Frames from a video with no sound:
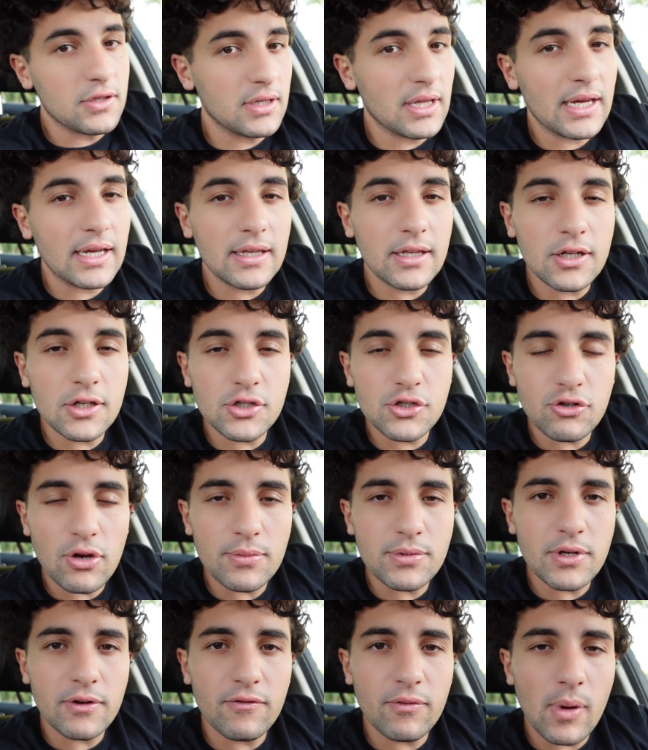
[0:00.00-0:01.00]
a link in the
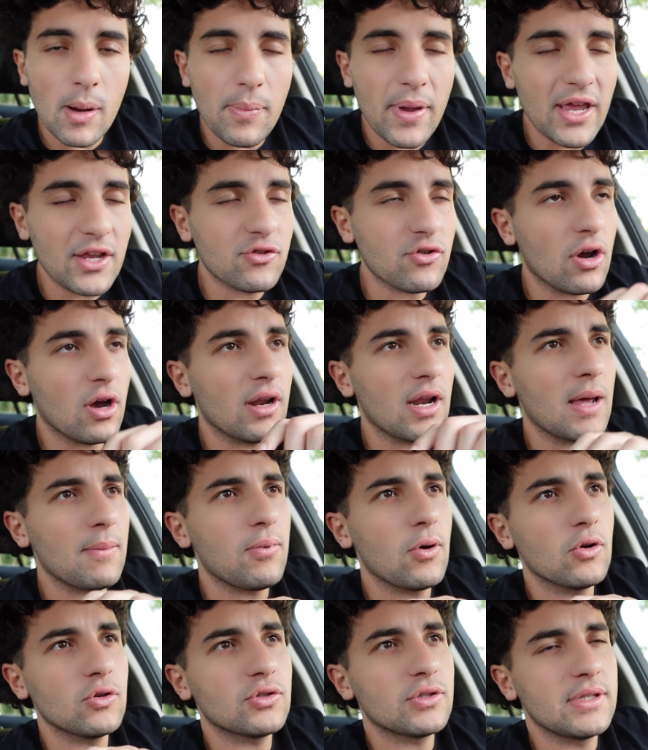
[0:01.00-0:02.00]
description for my Patreon. I
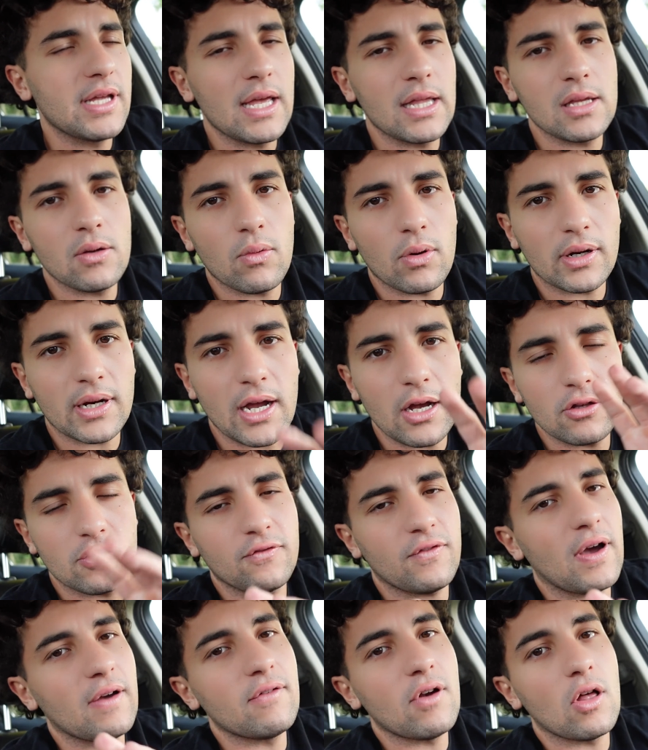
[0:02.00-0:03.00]
post daily workouts,
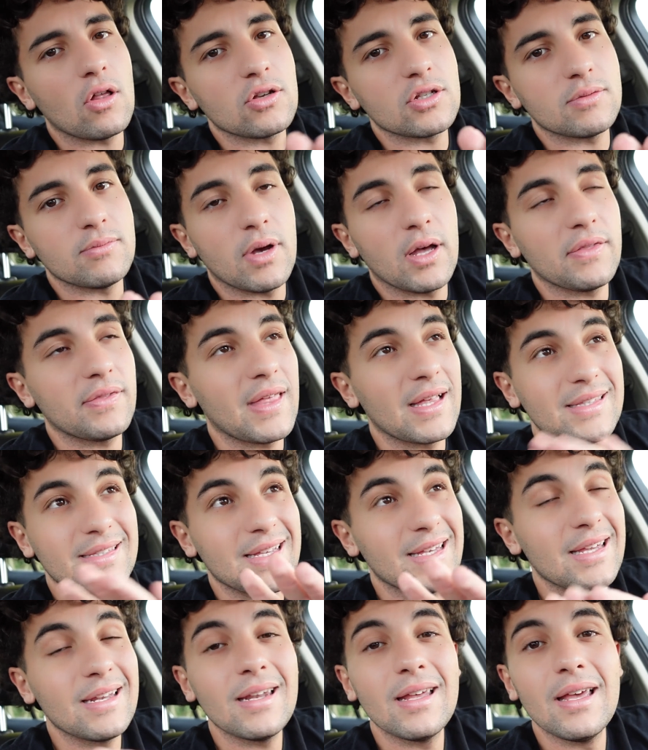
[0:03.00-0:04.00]
$5 a month, that's
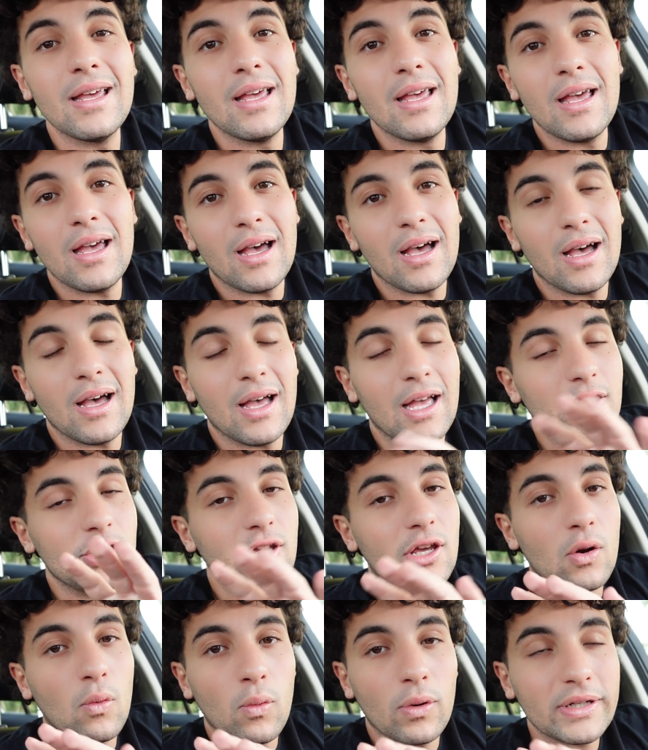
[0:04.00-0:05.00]
it, and you
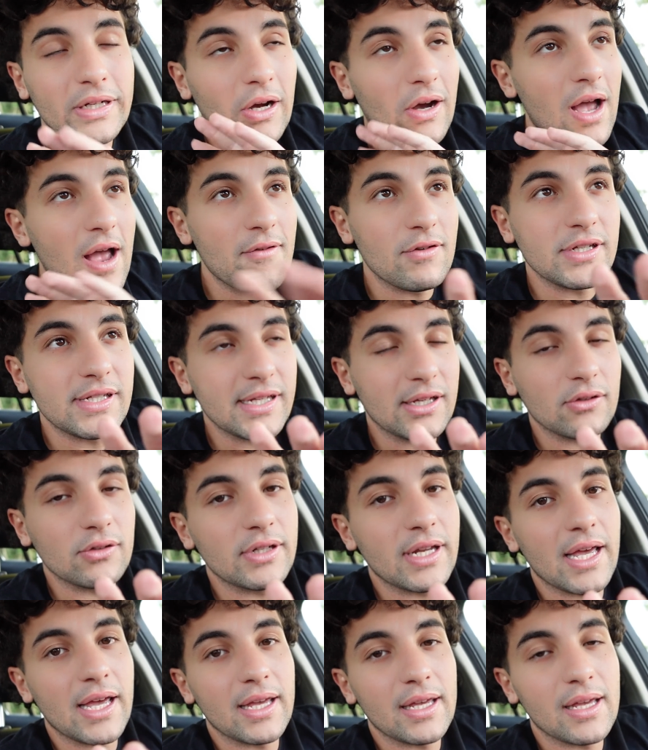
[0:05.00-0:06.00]
get a workout every single
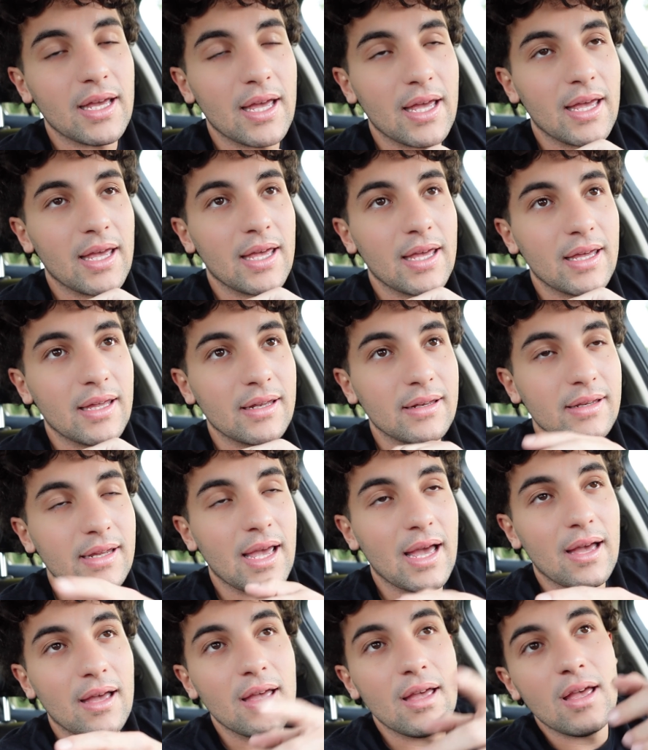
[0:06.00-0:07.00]
day. And
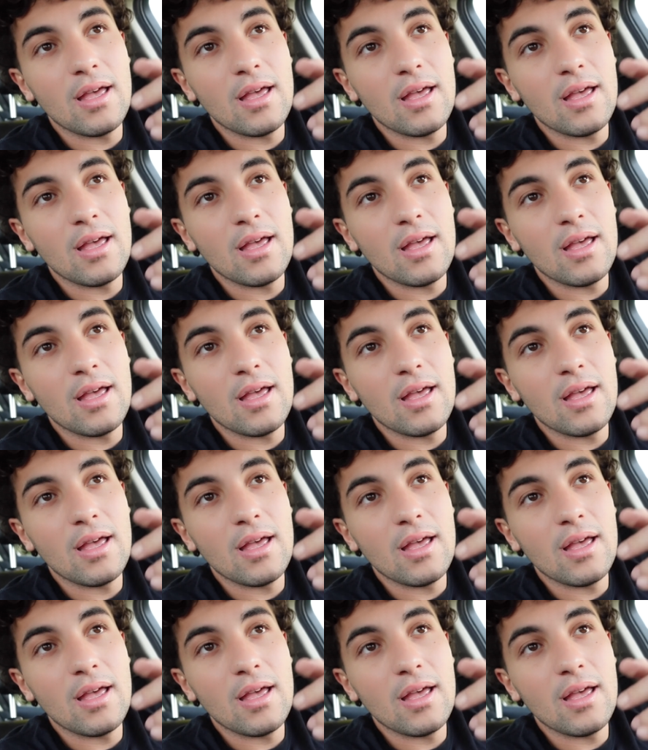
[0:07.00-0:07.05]
yeah,